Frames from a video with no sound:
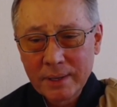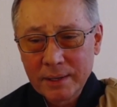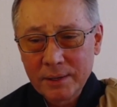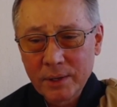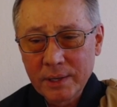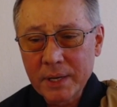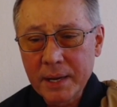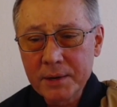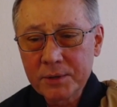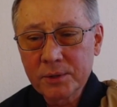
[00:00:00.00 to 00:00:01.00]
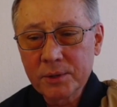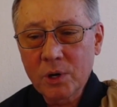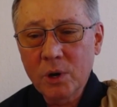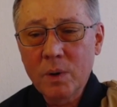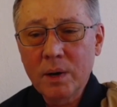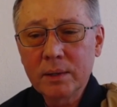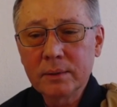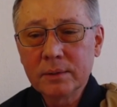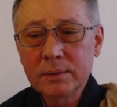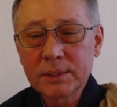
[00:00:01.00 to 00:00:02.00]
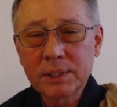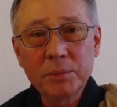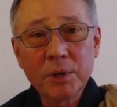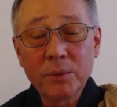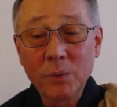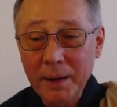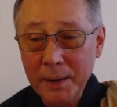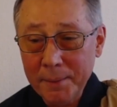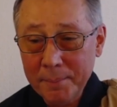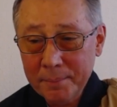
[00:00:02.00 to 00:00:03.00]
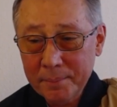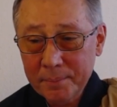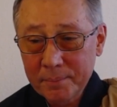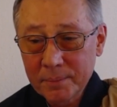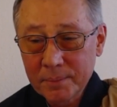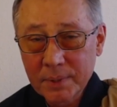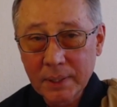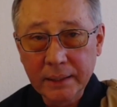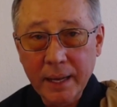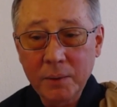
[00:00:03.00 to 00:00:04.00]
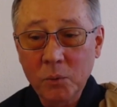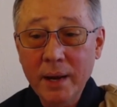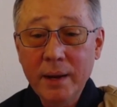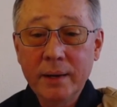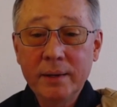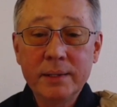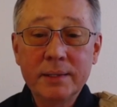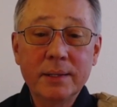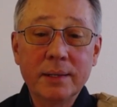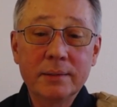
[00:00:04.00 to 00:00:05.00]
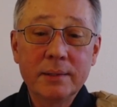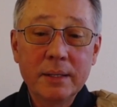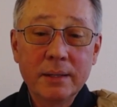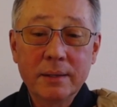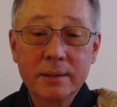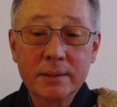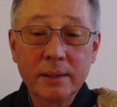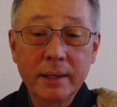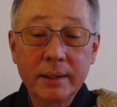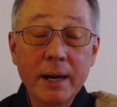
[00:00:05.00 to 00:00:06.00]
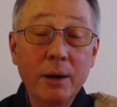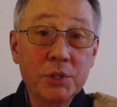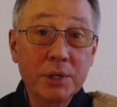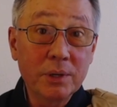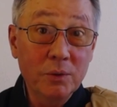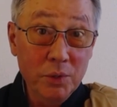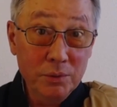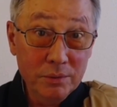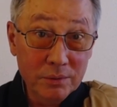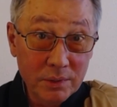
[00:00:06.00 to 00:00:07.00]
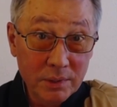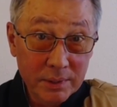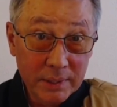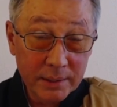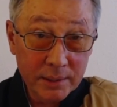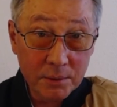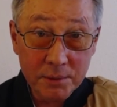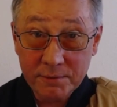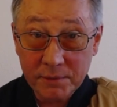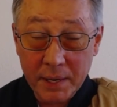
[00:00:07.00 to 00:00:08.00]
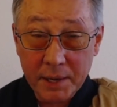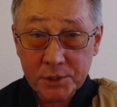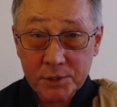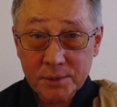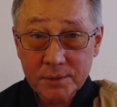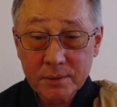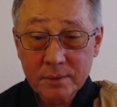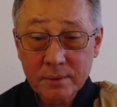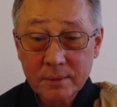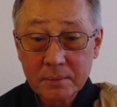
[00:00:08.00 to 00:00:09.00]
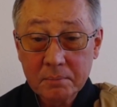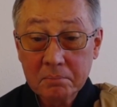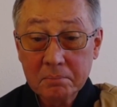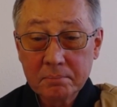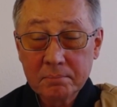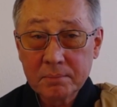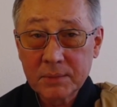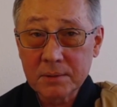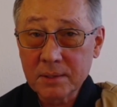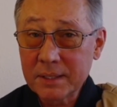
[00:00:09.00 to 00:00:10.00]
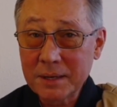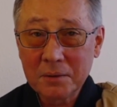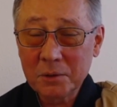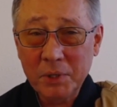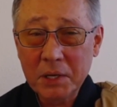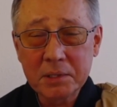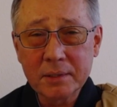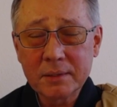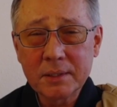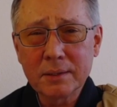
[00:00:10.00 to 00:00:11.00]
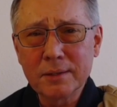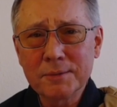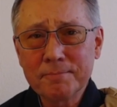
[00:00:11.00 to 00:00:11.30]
You have to enter the koan some other way. And that way, he says, is like gouging a wound in healthy flesh. Doesn't sound pleasant, does it?